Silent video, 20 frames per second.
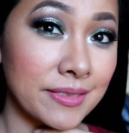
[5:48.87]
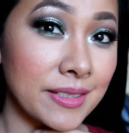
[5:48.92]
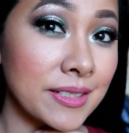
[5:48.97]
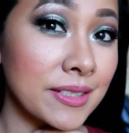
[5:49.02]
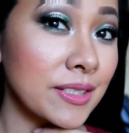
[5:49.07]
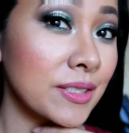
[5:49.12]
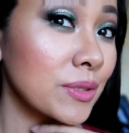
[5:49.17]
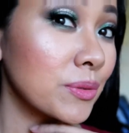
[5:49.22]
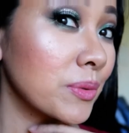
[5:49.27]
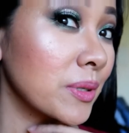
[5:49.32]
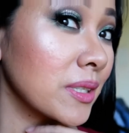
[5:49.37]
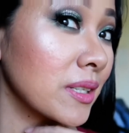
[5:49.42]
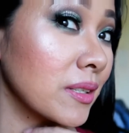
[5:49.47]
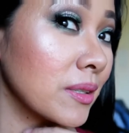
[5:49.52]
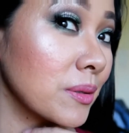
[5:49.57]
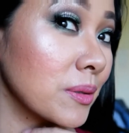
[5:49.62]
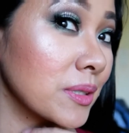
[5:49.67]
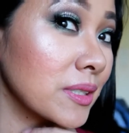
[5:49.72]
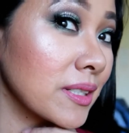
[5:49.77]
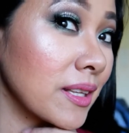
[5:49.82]
This is what
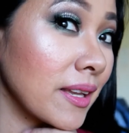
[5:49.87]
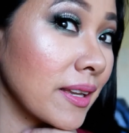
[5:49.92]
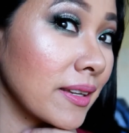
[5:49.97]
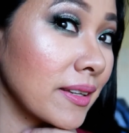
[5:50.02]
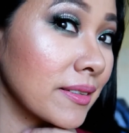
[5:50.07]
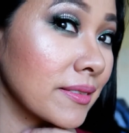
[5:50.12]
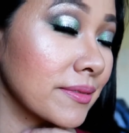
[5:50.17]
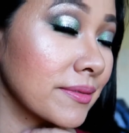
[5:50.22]
it looks like.